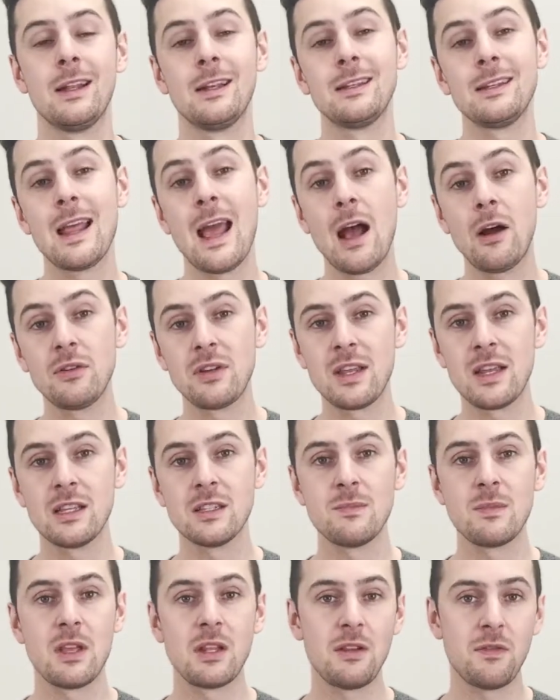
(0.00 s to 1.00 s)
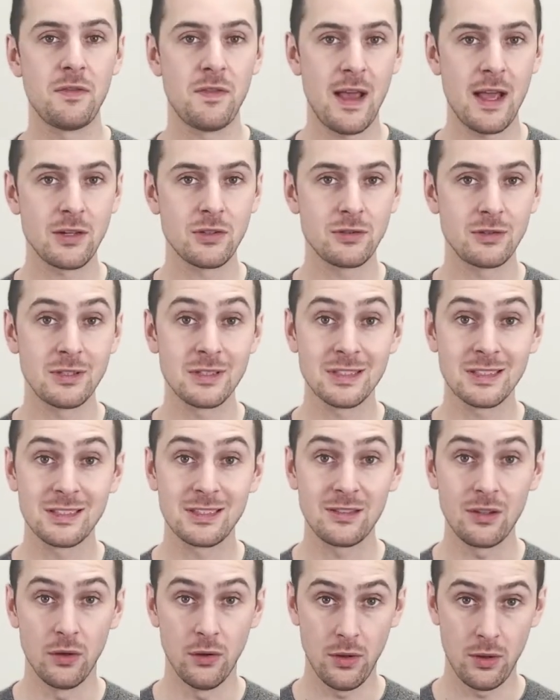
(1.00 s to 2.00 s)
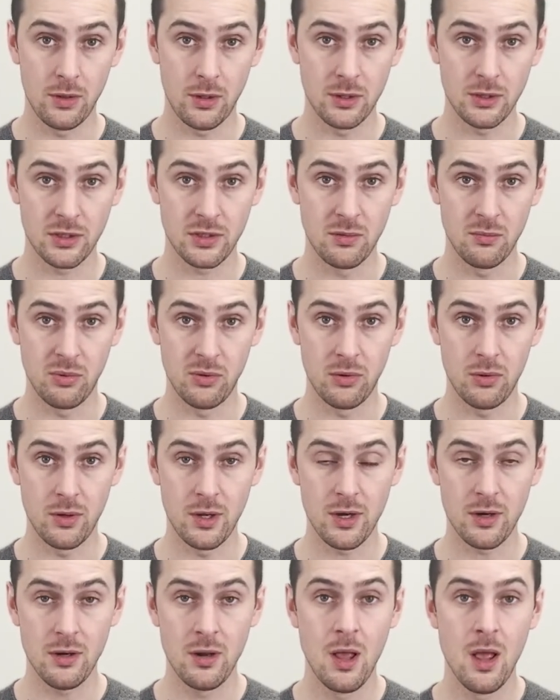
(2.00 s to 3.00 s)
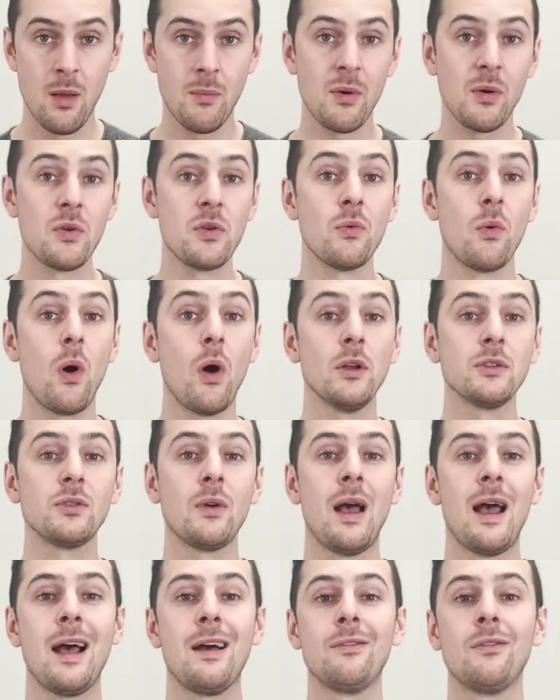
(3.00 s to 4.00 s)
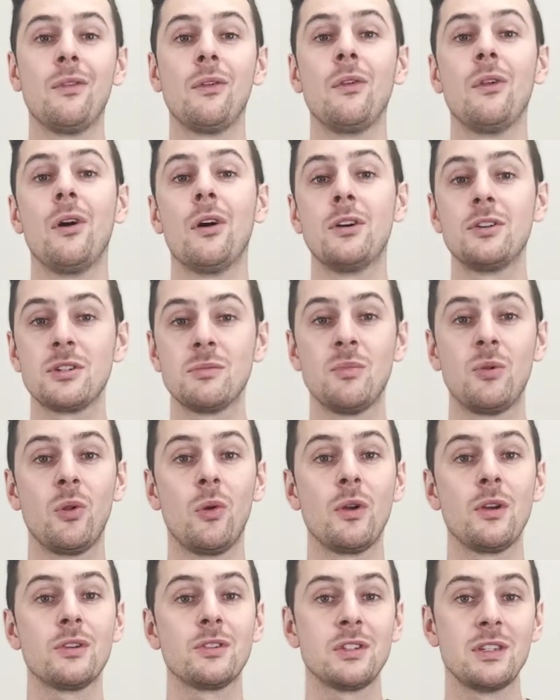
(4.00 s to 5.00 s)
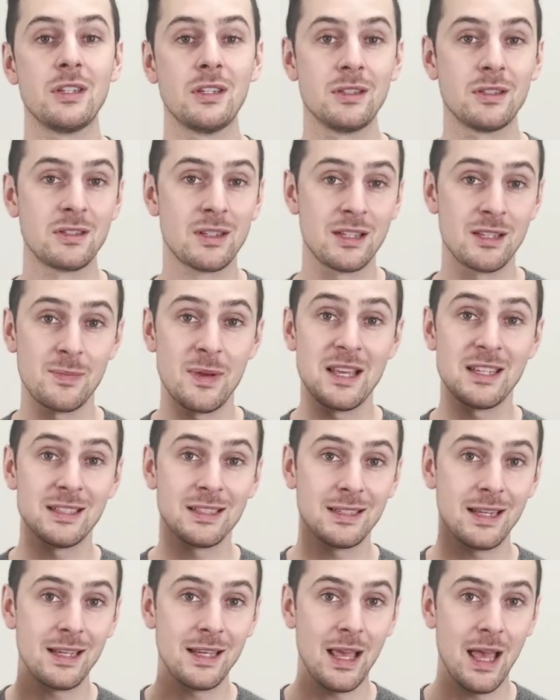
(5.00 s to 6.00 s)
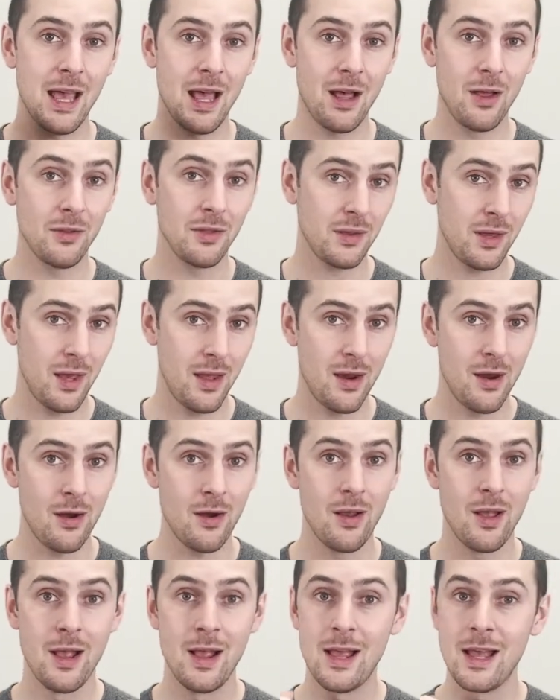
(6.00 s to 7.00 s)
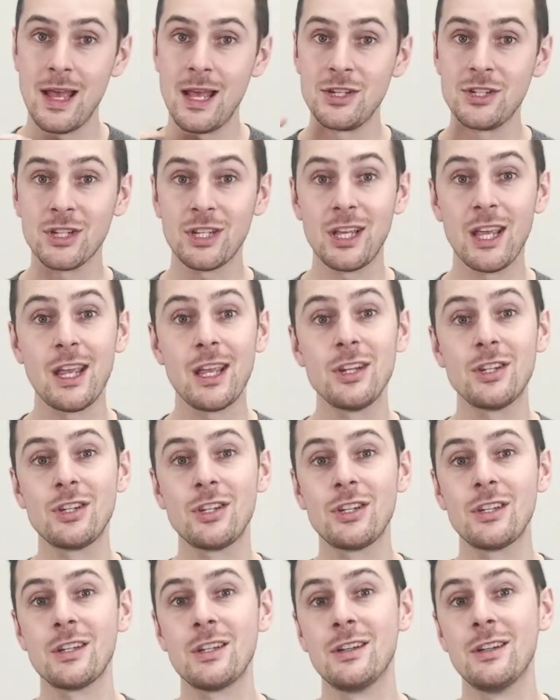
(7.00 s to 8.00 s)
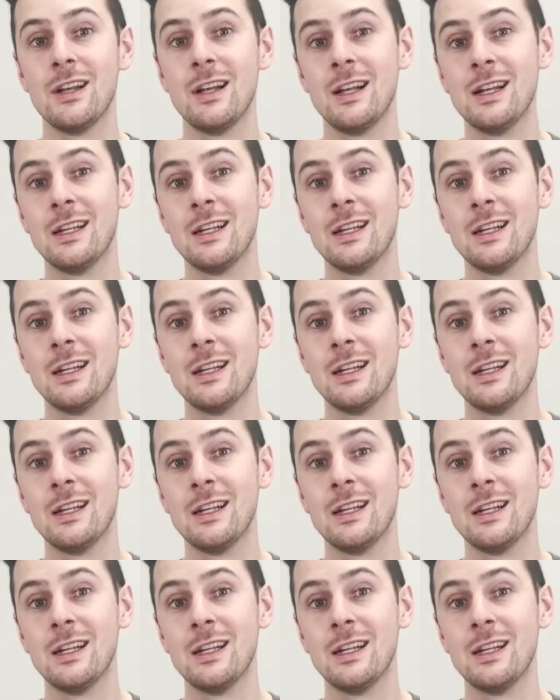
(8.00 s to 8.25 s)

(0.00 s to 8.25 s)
Nowadays, manufacturing is still the largest employer, but you also have large employers in spaces like healthcare, education,